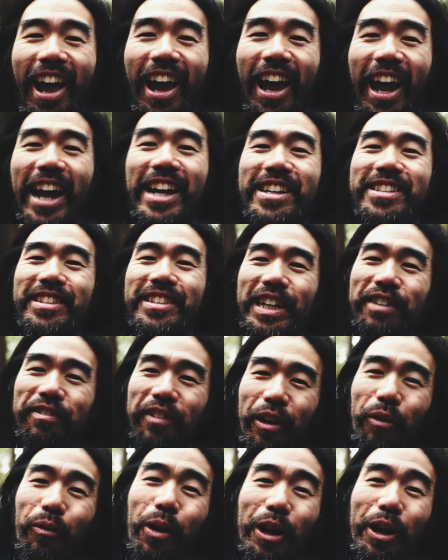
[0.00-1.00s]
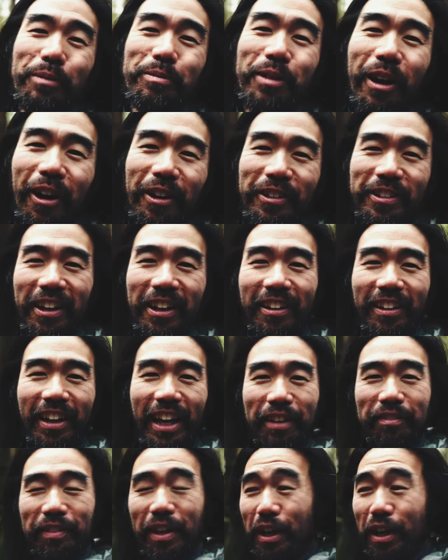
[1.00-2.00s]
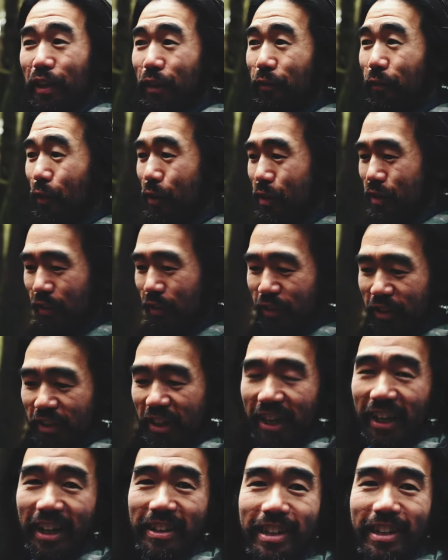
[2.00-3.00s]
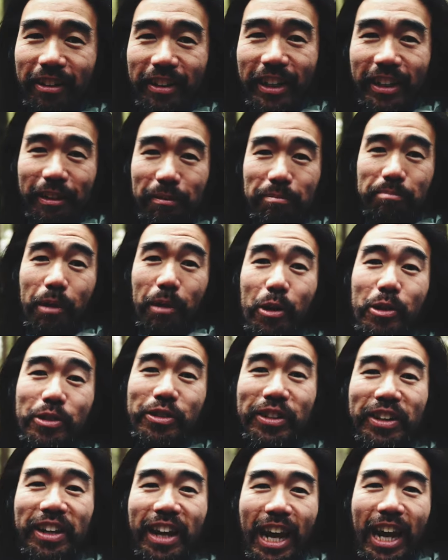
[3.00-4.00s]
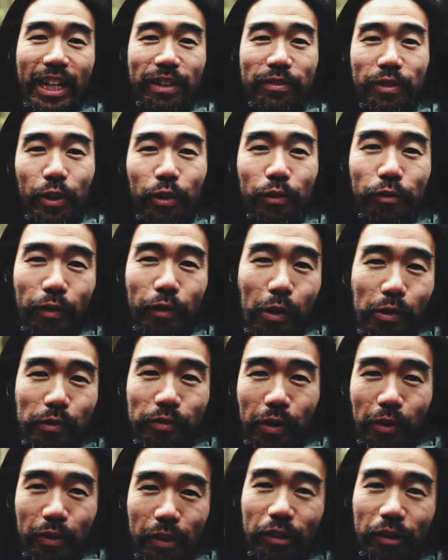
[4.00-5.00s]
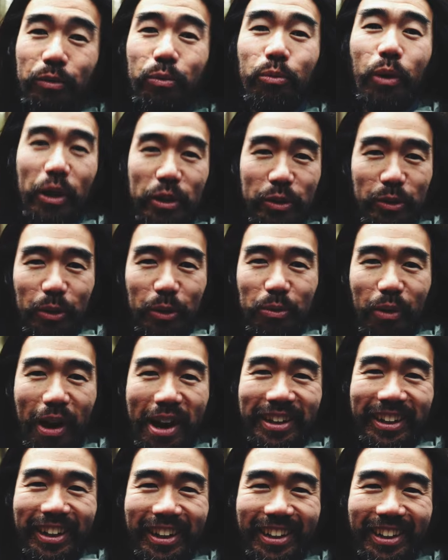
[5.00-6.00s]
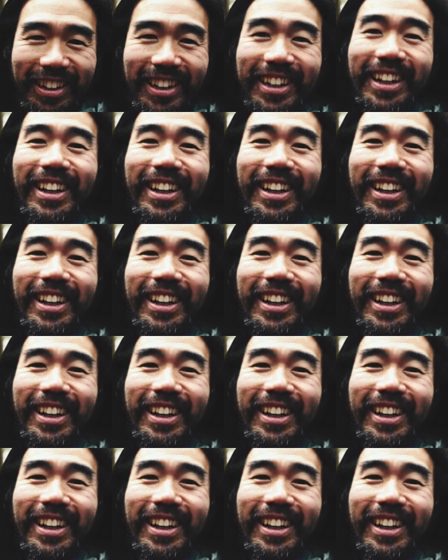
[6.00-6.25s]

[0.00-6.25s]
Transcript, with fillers: Hey, it's Steve here. Welcome to Hardtail Life. The focus of today is how to get the most out of your phone photos while you're riding.